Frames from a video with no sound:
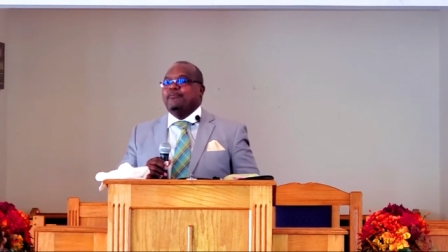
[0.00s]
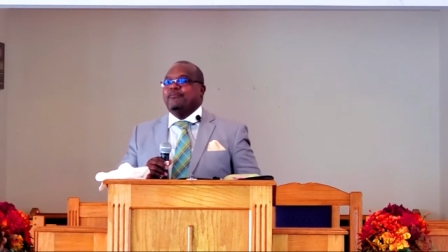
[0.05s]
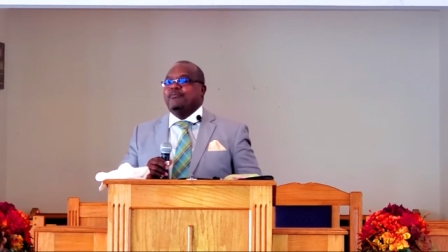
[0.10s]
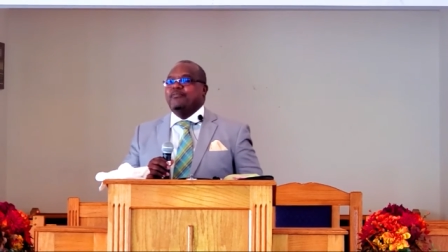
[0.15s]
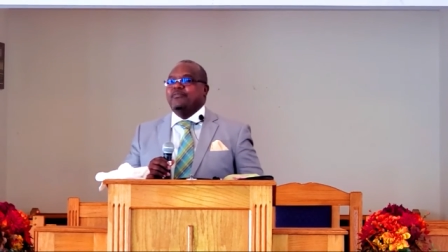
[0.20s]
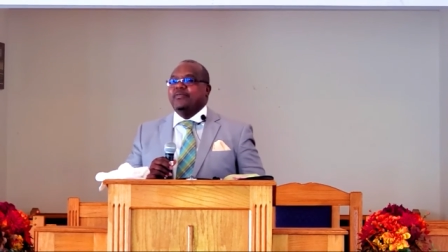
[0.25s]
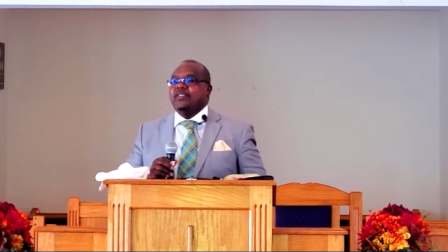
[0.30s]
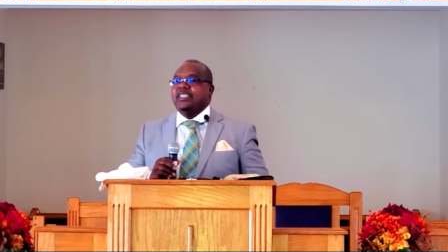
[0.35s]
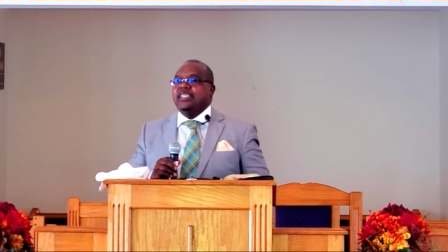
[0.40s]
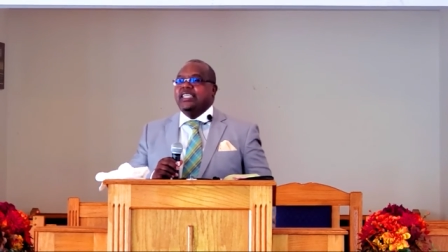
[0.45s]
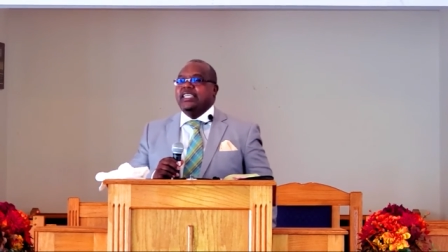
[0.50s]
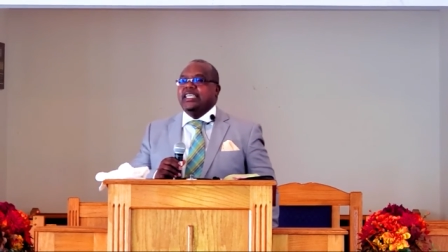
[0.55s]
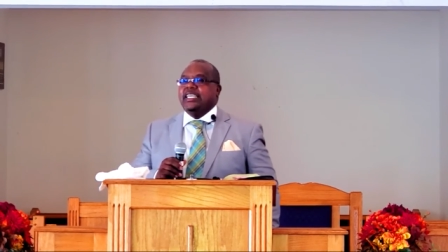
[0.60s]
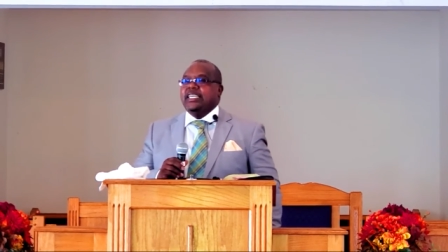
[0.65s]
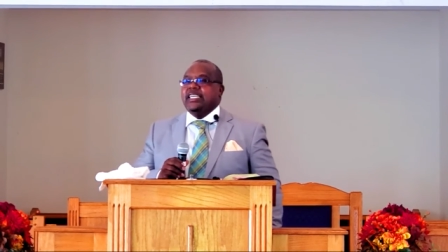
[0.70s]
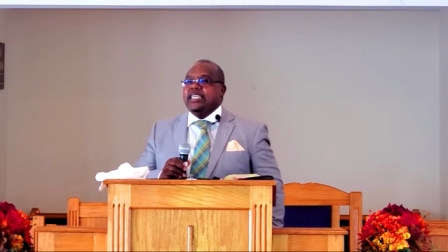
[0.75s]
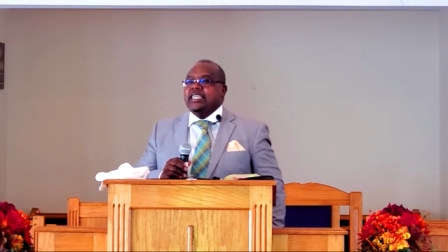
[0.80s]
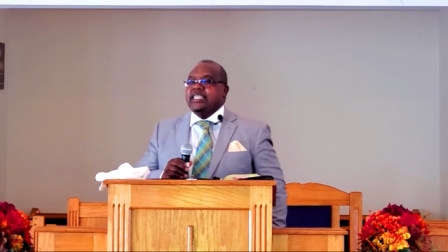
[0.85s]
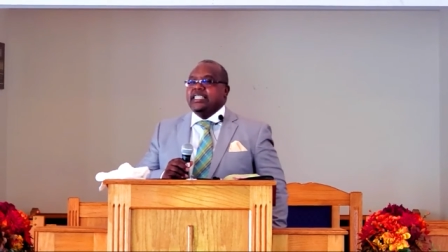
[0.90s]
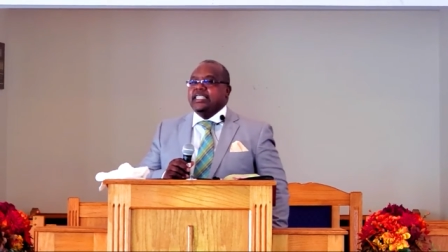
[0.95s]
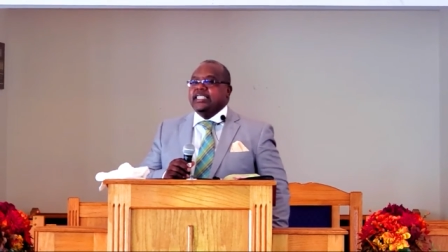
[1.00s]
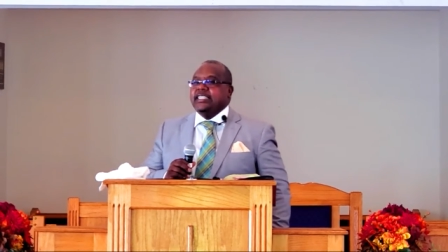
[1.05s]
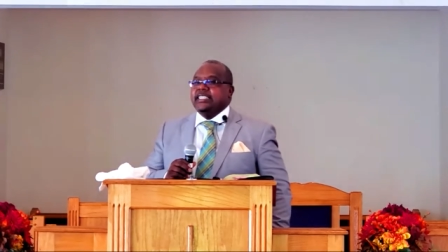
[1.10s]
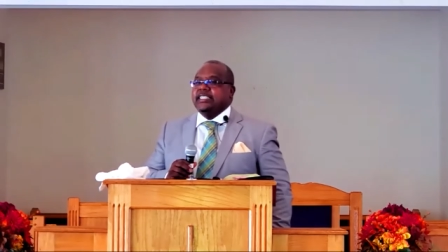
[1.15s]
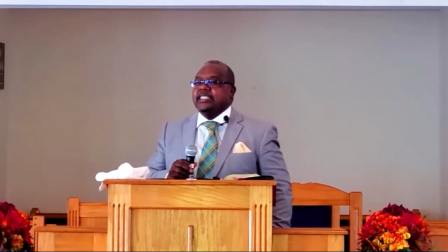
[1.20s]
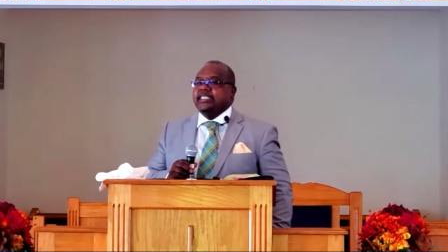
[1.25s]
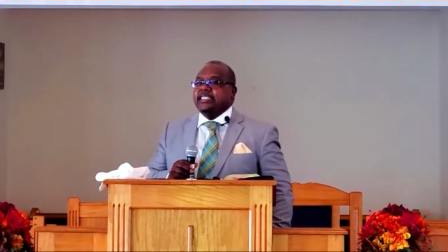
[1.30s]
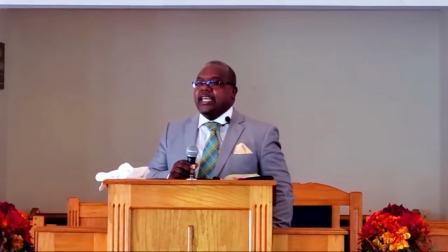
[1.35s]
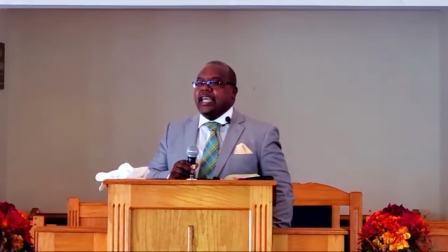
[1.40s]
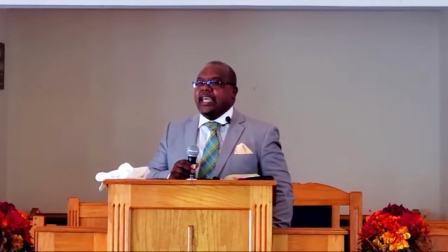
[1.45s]
All
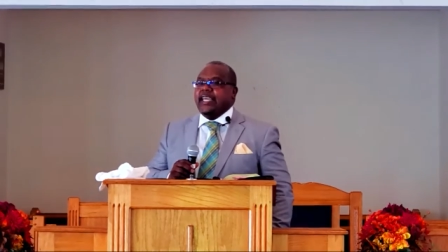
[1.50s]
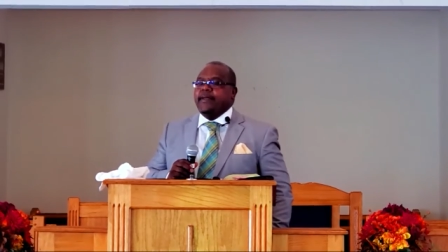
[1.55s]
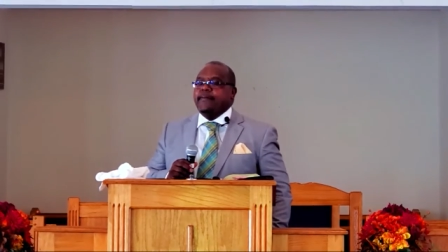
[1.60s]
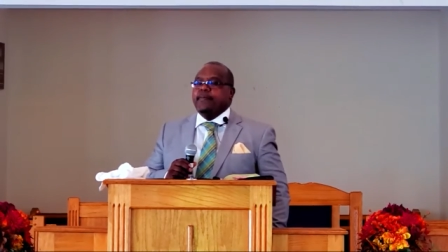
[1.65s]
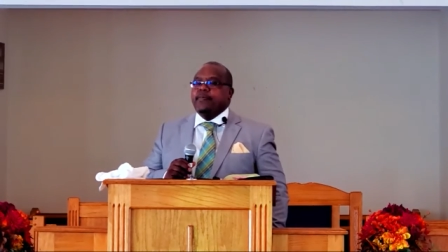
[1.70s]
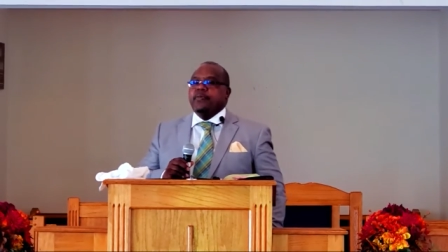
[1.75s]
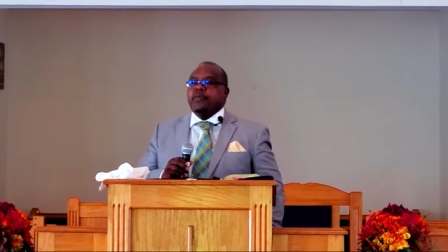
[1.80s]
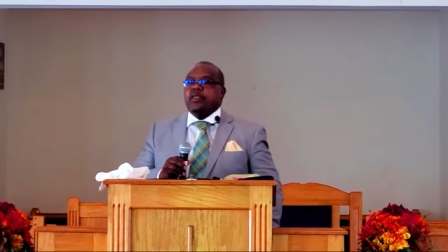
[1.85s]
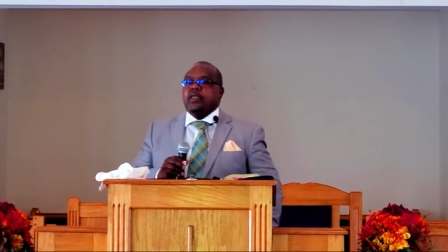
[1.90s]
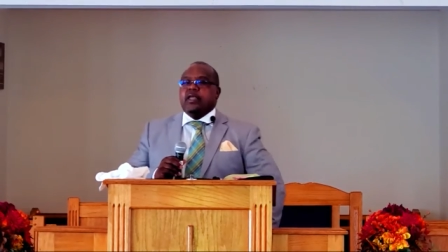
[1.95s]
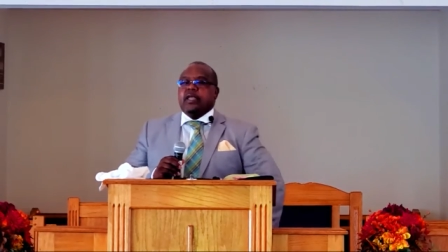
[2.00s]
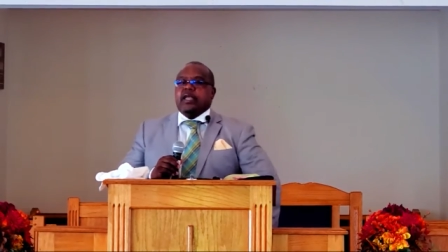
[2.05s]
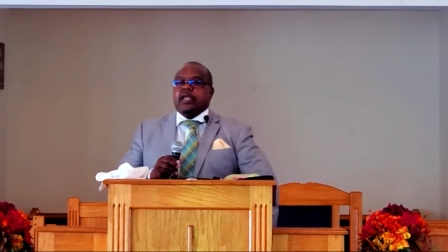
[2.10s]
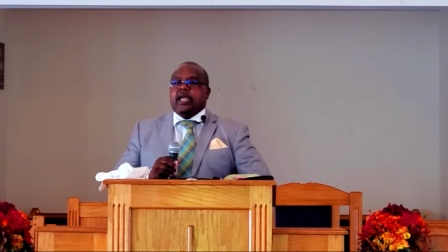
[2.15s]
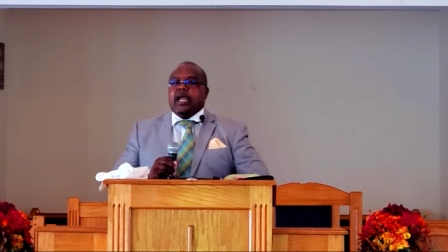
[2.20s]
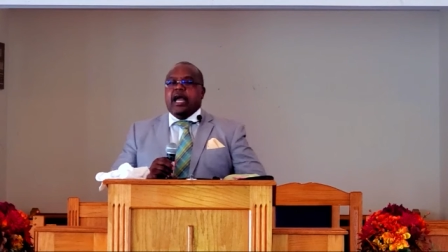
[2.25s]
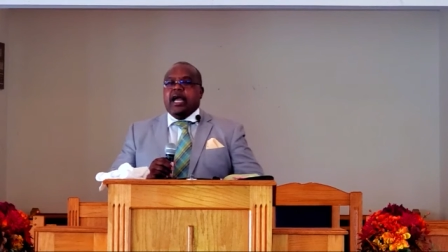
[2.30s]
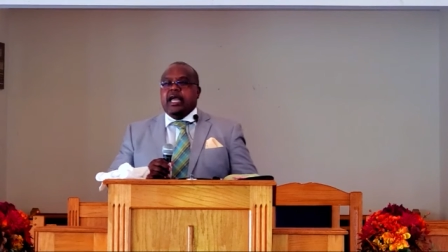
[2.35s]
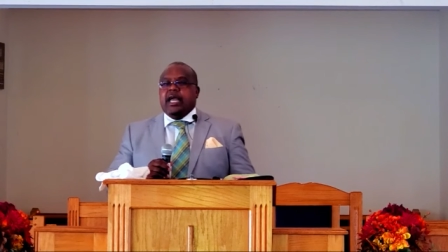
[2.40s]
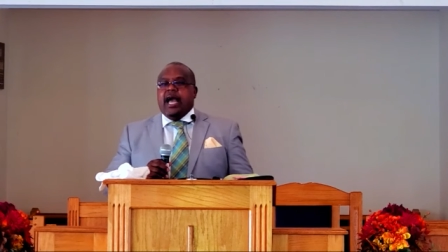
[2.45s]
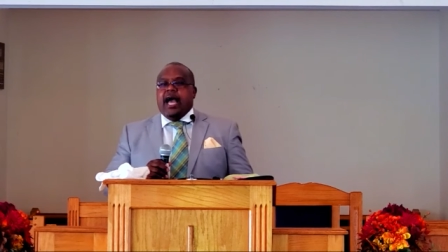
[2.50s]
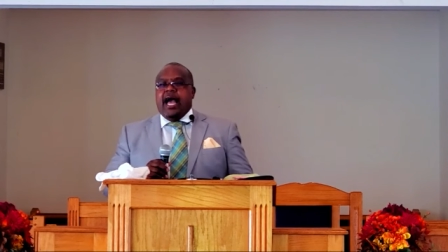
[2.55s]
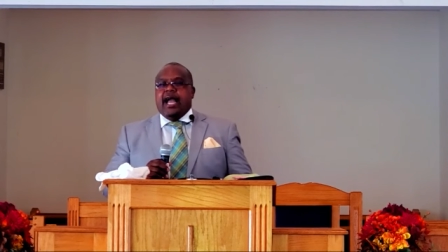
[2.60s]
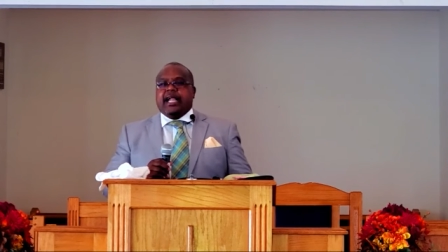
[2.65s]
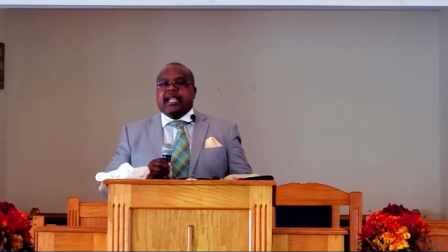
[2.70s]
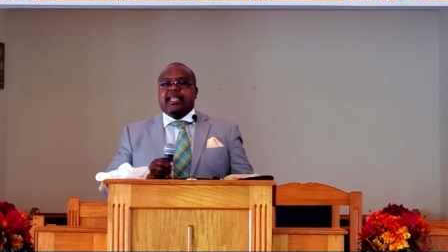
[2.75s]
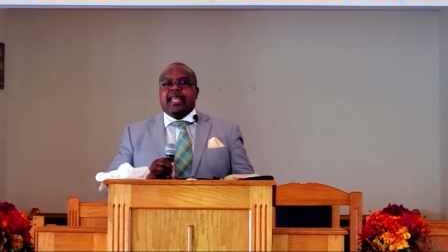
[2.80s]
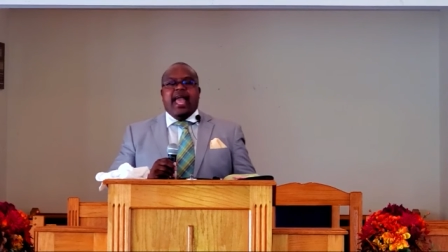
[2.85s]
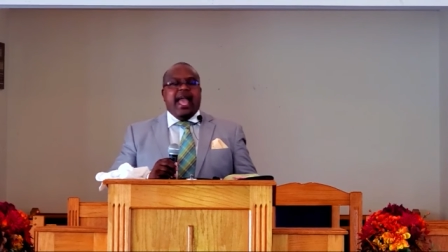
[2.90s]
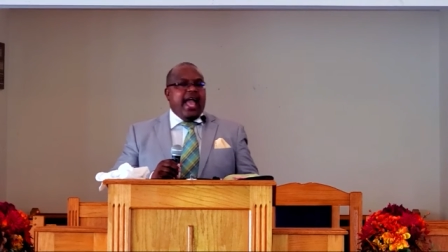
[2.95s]
right. See,
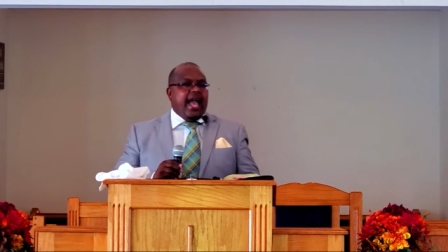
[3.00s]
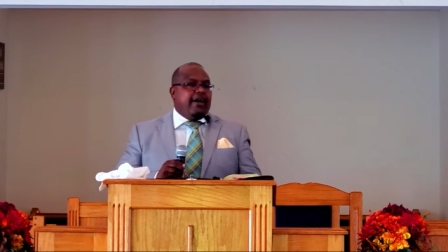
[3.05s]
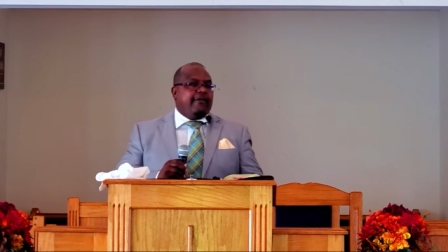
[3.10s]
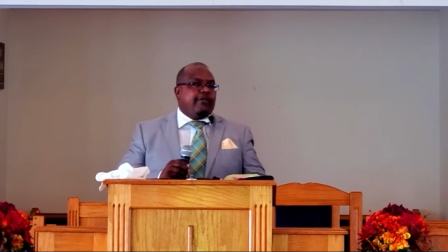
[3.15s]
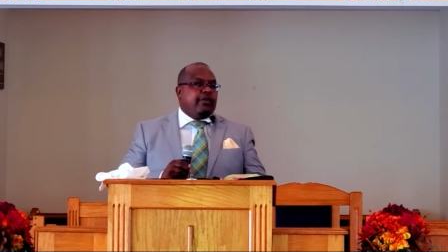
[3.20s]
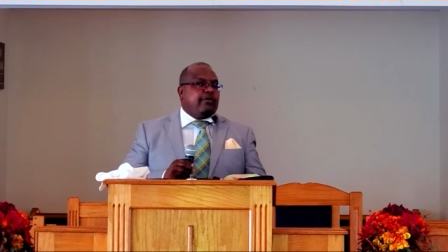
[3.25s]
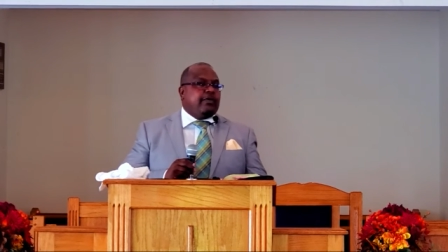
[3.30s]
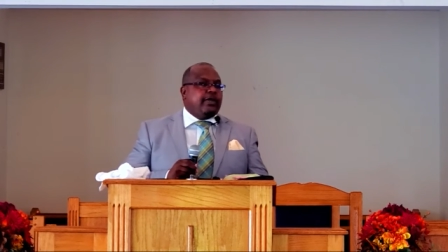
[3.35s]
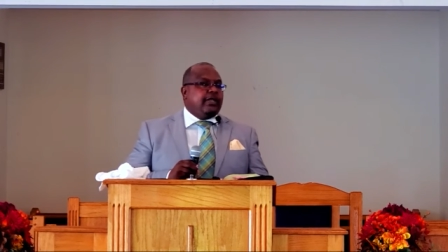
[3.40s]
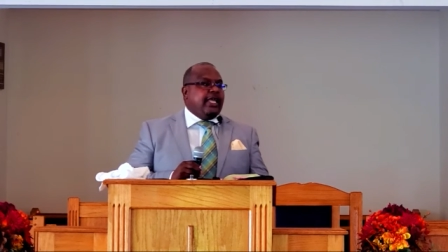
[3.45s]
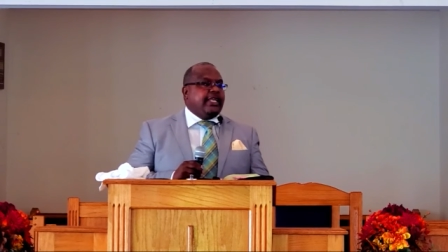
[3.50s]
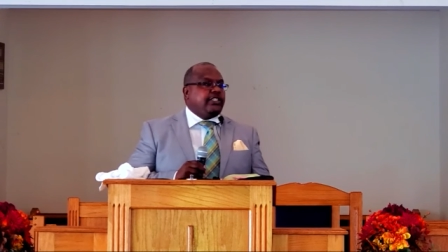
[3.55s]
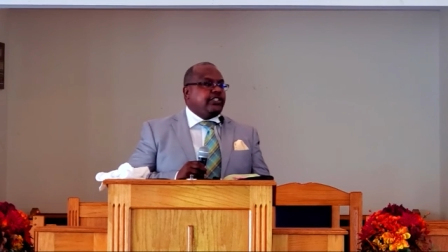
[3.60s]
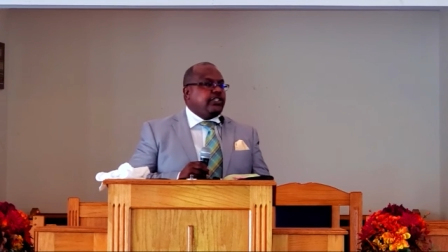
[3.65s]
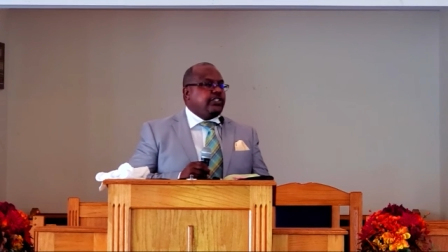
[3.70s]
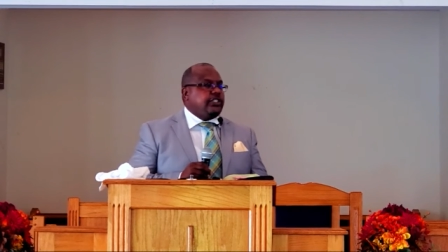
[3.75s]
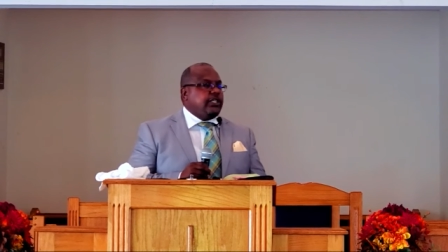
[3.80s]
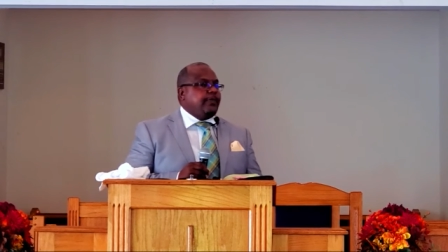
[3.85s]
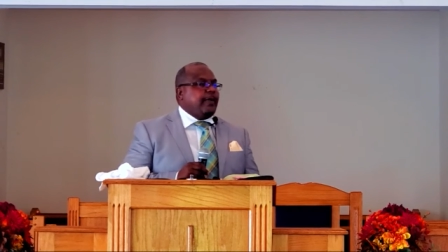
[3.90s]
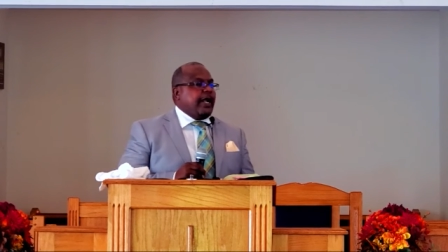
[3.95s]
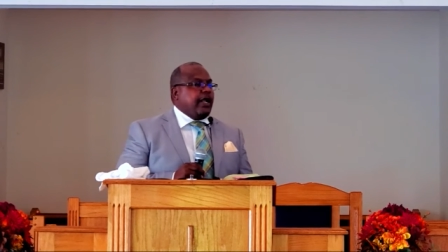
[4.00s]
I can have a relationship.